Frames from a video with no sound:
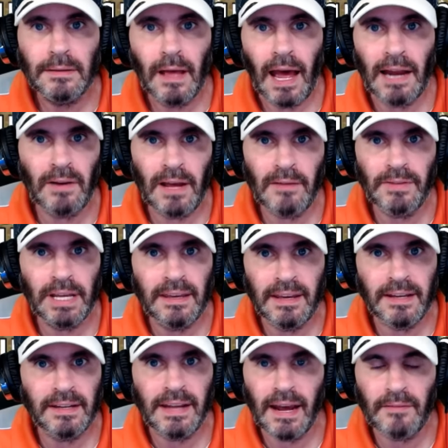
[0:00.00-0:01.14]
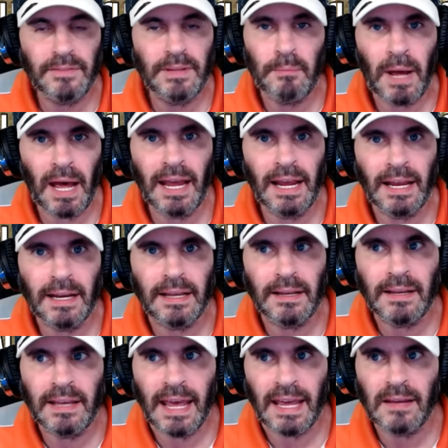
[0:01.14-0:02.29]
I don't have a kid you have to buy any
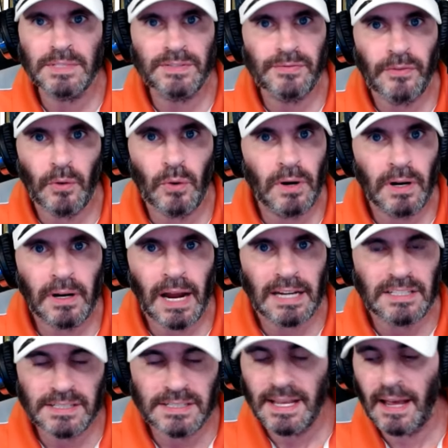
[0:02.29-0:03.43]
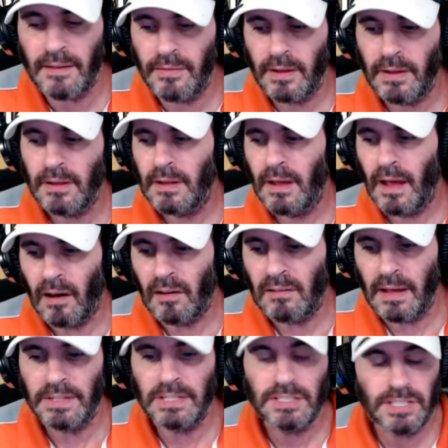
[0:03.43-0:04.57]
games for. I just have
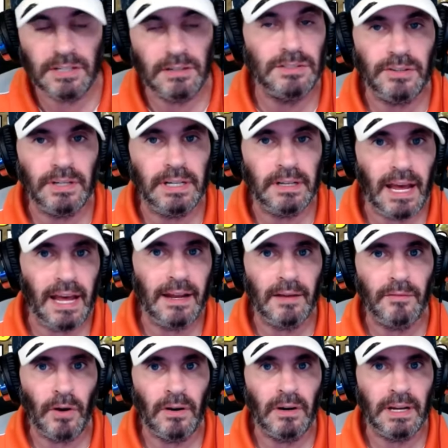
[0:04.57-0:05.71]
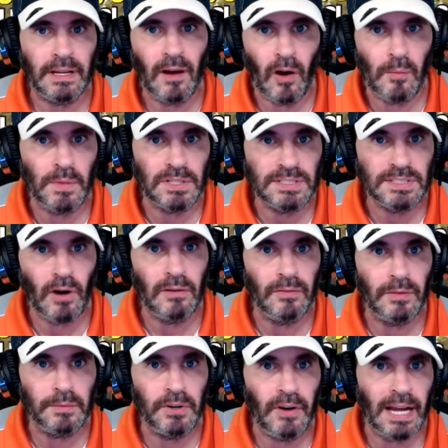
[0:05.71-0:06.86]
11 children that have already, almost all of
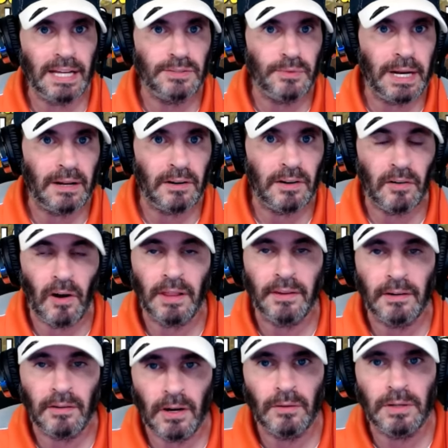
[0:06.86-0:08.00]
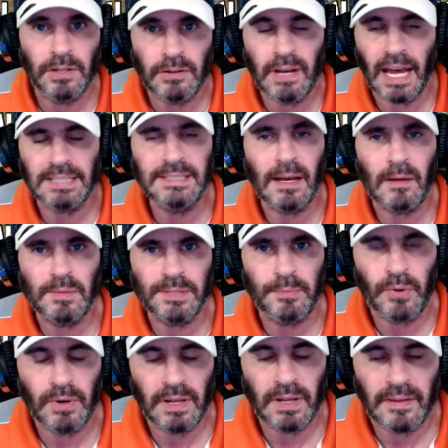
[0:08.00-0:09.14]
them graduated and are on their own. You guys help
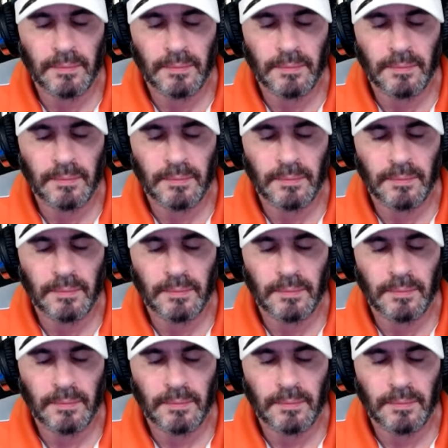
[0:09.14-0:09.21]
support them.